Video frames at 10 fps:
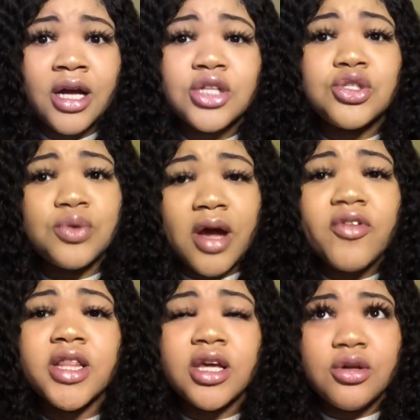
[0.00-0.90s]
do
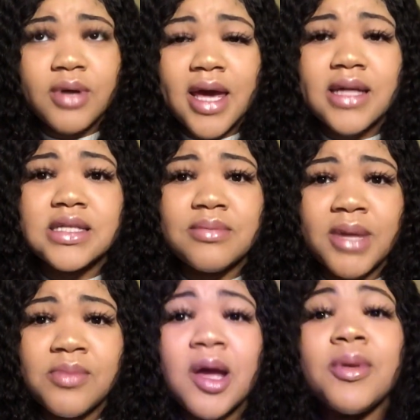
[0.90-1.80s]
everything you can to
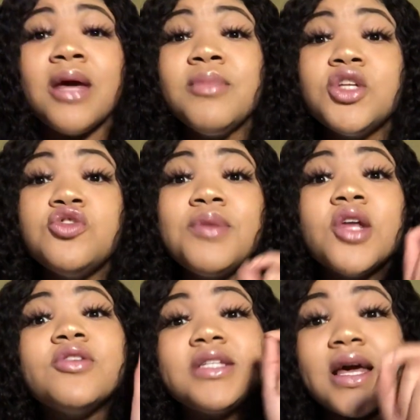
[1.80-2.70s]
make me happy. That means you
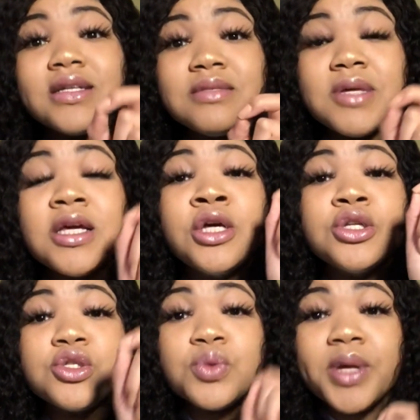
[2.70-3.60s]
better text me,
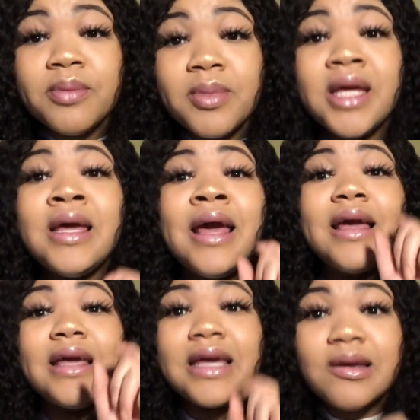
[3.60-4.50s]
tweet me,
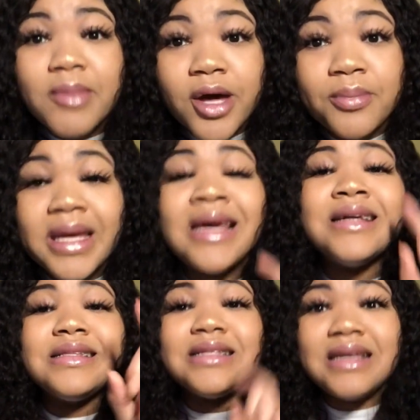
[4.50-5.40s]
email me,
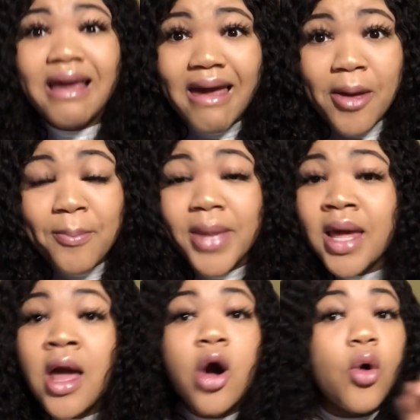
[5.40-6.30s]
DM me,
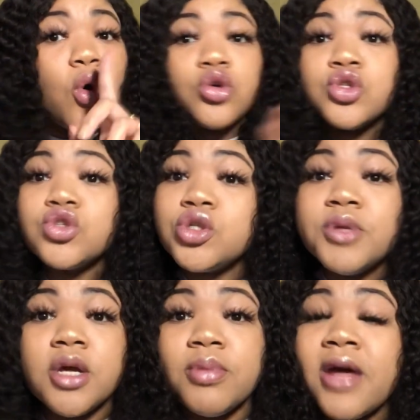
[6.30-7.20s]
all social
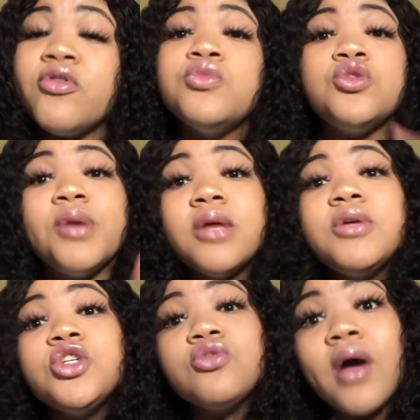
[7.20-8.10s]
media platforms. You better
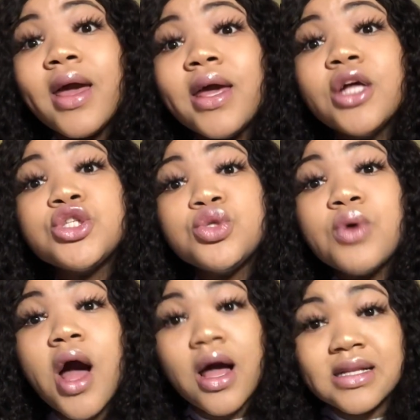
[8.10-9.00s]
be trying to
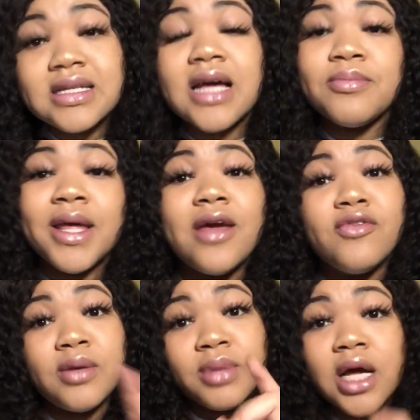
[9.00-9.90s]
contact me if
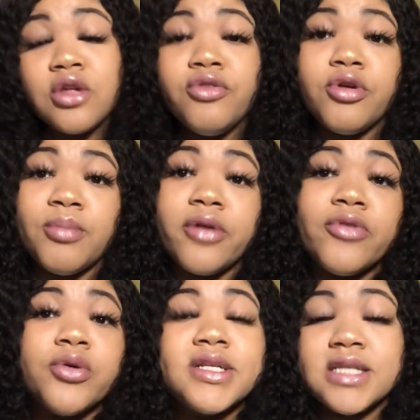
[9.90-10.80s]
I block you from my
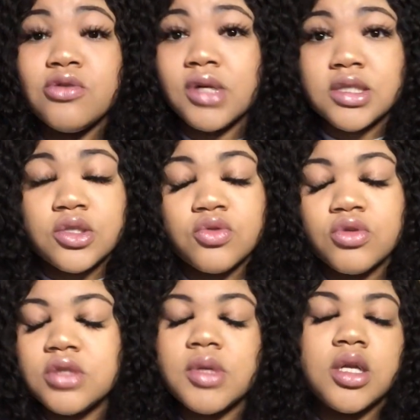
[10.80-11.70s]
phone and tell you not to
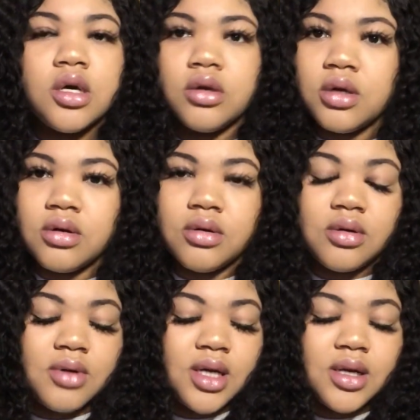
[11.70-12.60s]
talk to me. No,
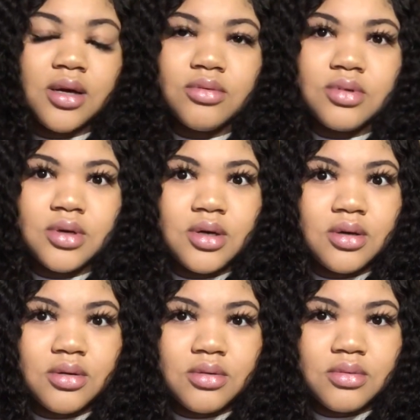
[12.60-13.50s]
honey. Oh,
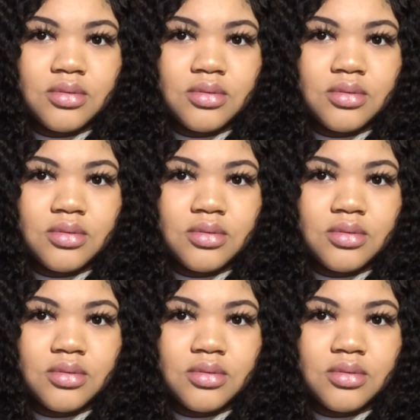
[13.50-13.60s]
no.